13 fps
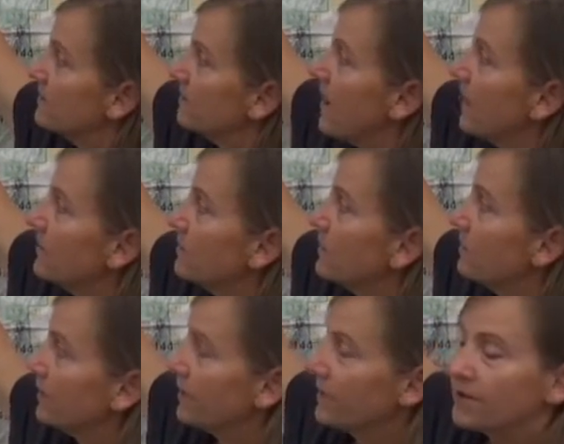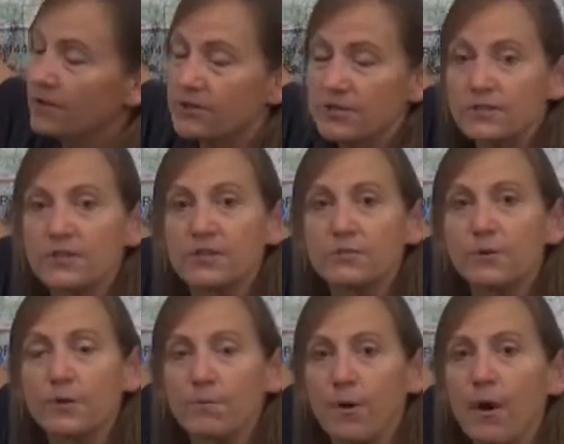some action over here just as
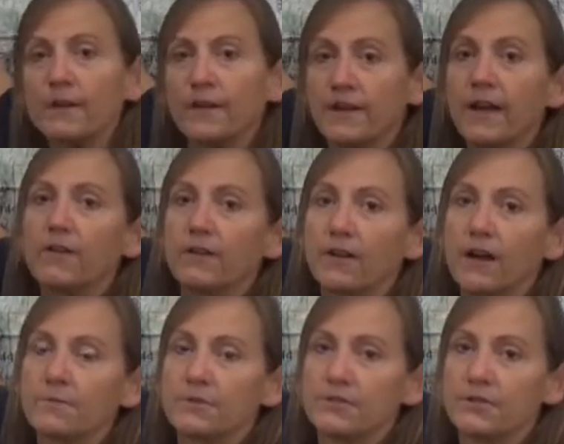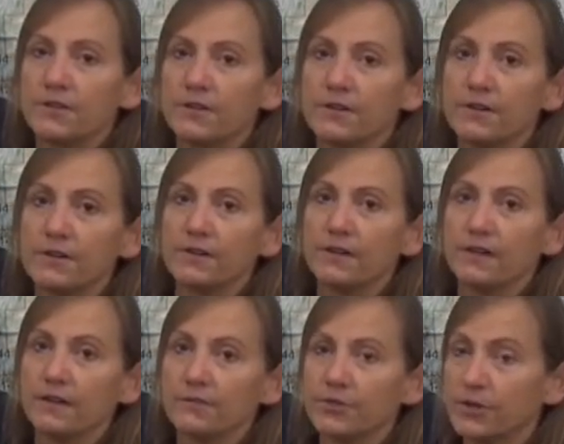we're parking helicopters here
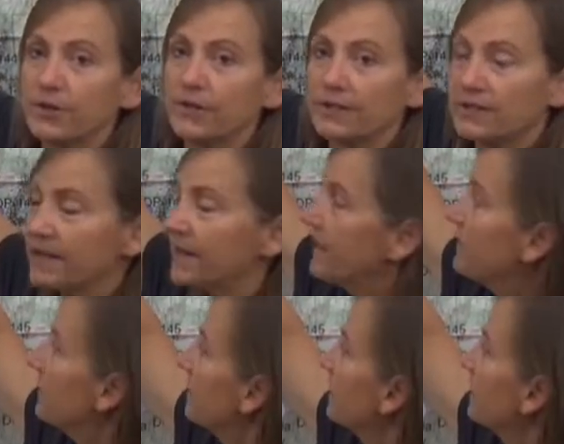during the day,